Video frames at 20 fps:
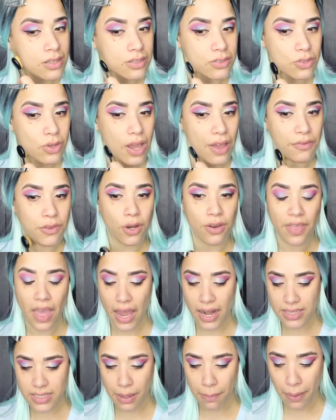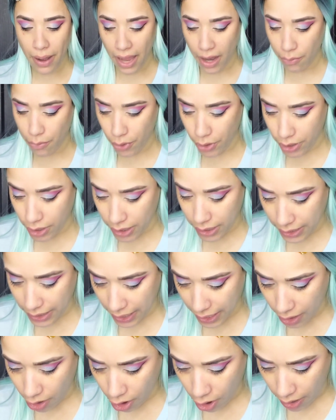So after that is applied, we're gonna
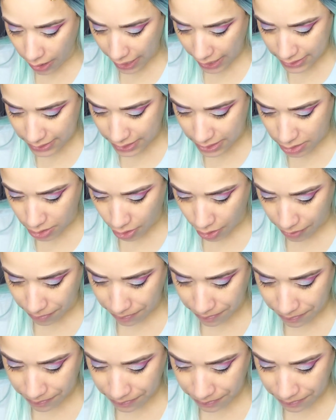get our lashes on.